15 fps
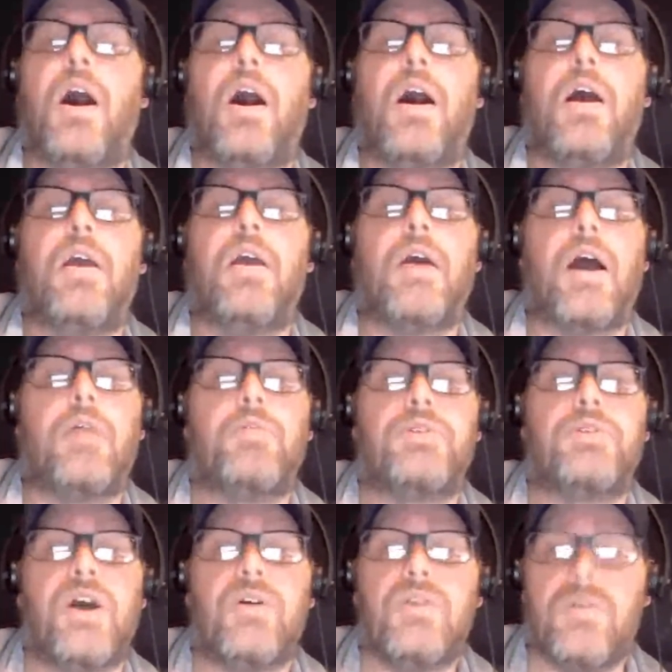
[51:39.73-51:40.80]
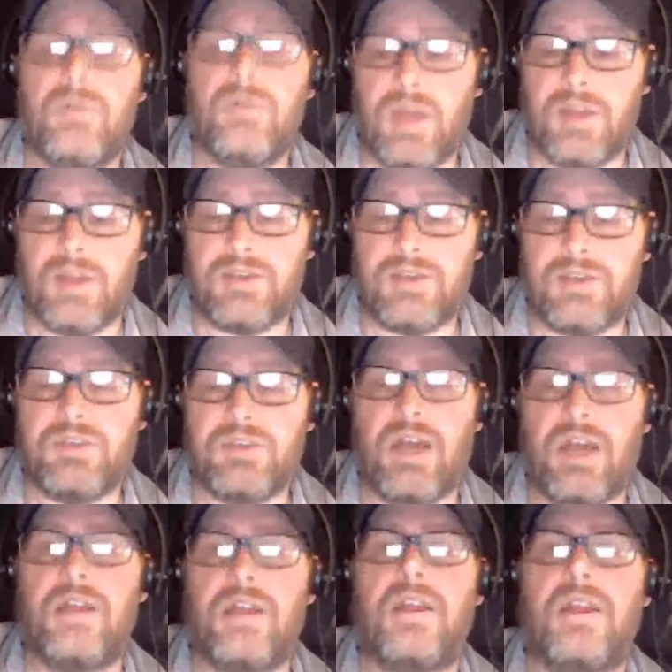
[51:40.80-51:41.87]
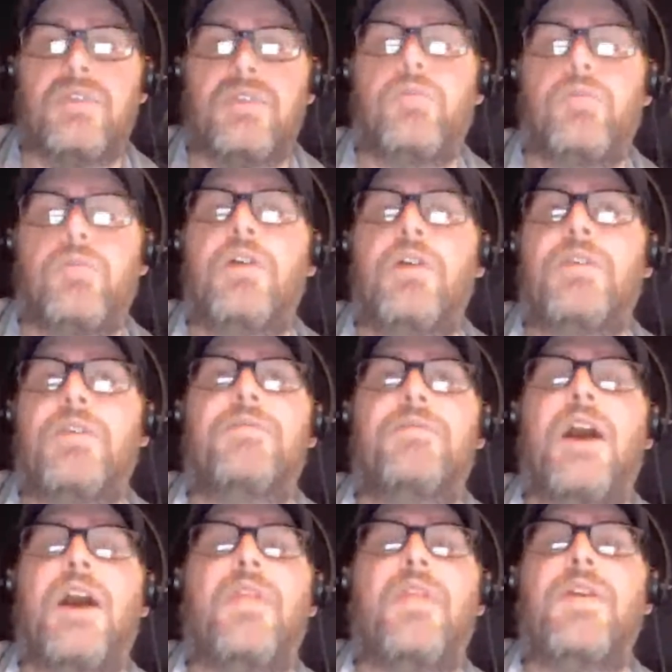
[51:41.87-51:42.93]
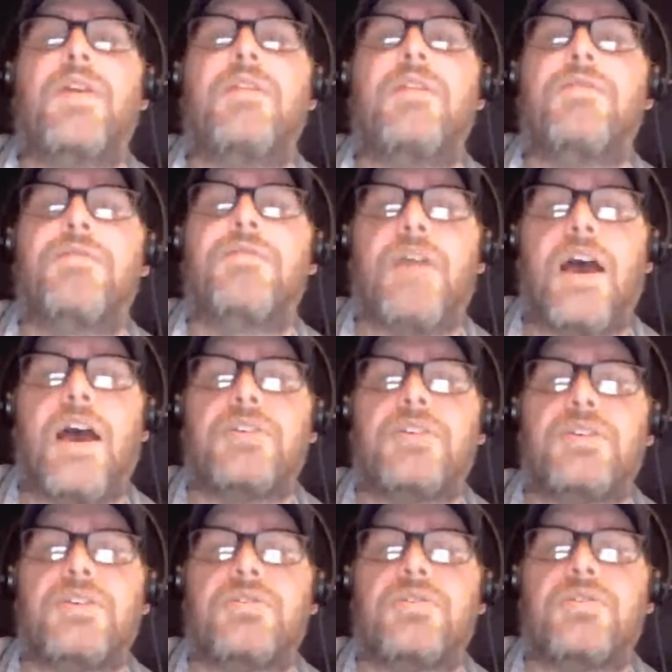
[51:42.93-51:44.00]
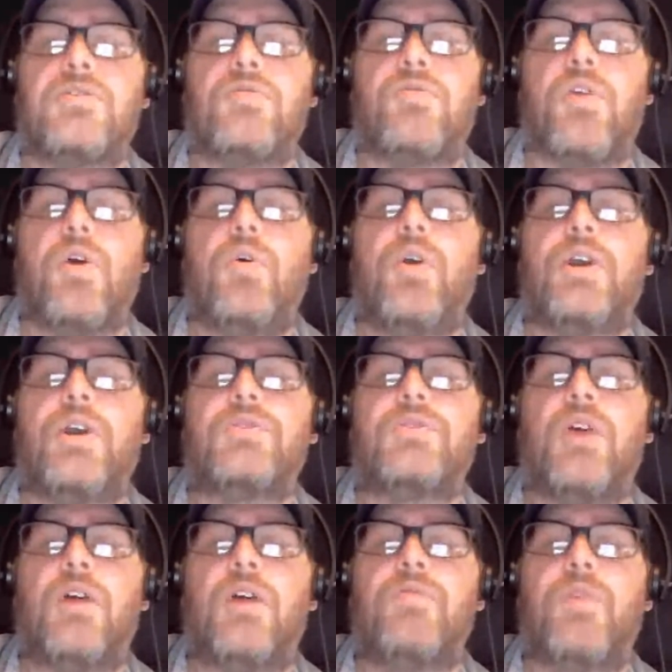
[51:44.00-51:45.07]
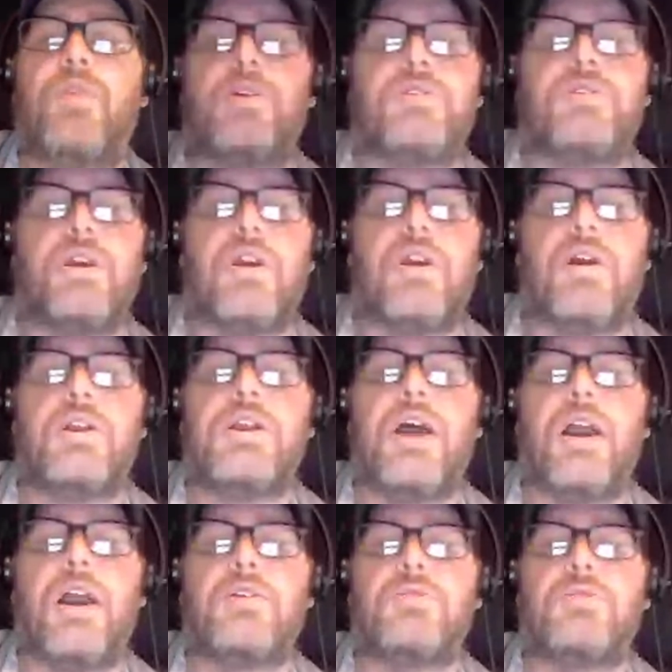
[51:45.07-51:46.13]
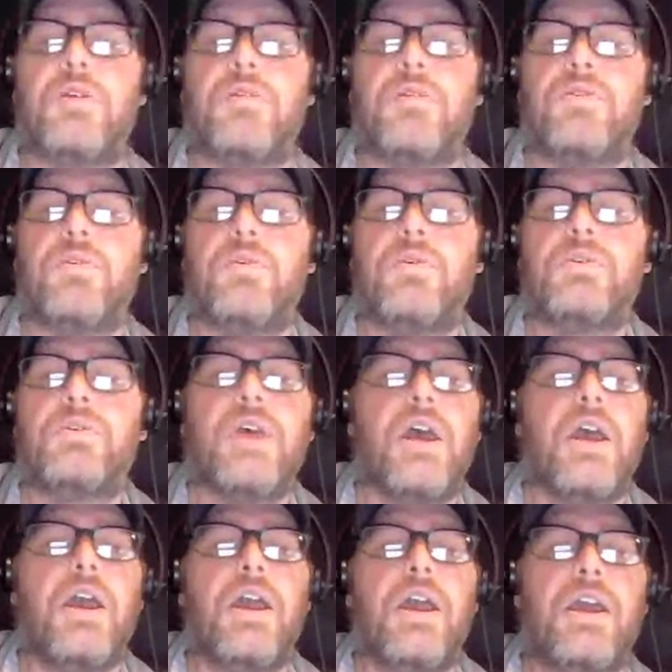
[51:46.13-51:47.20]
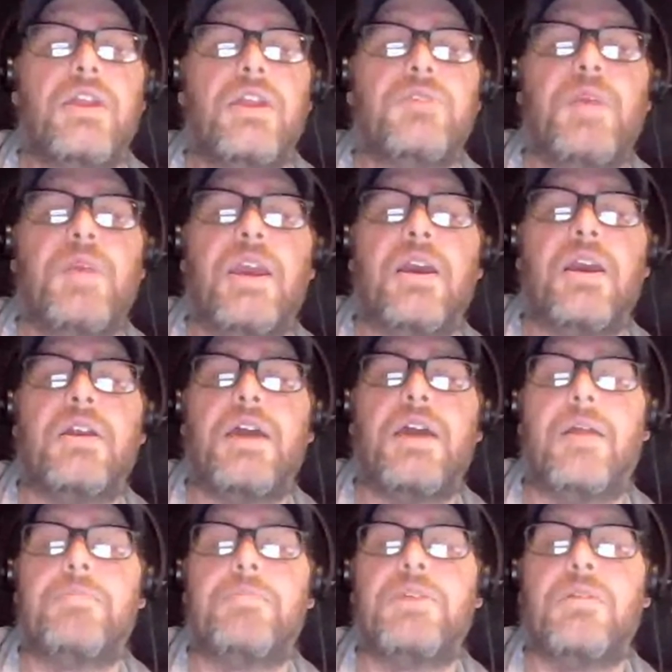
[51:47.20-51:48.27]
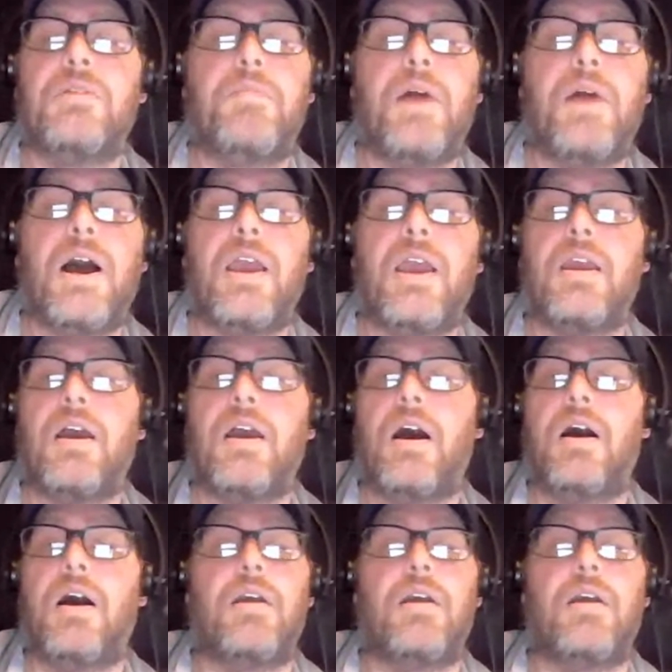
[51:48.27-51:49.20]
I will tell you that SimSolid is one of, if not the fastest growing softwares in our entire suite of tools. It is being adopted by